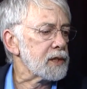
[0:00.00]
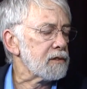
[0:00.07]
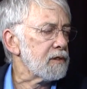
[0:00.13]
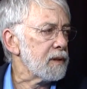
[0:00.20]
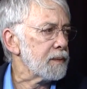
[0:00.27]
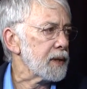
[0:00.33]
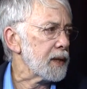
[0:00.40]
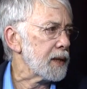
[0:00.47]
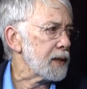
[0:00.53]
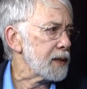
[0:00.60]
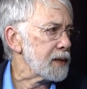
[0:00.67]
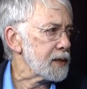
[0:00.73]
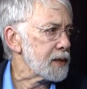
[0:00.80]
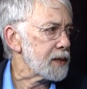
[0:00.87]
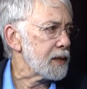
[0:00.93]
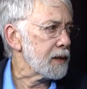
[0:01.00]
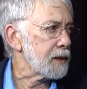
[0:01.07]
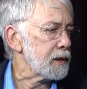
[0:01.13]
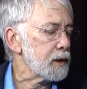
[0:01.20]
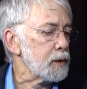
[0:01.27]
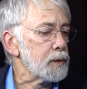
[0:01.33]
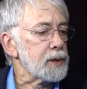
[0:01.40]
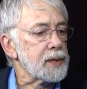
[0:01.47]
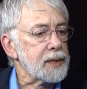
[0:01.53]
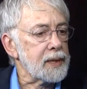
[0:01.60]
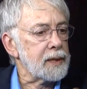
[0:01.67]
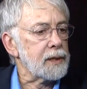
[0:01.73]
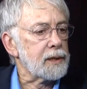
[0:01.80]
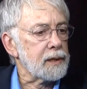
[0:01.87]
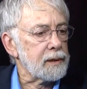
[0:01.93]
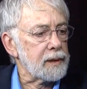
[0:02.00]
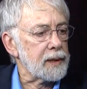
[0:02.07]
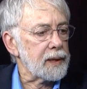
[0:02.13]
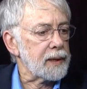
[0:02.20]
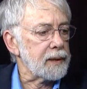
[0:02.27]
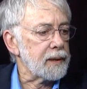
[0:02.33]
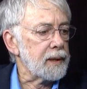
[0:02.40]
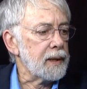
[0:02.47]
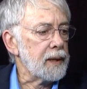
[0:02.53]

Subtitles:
criminalized their use internally.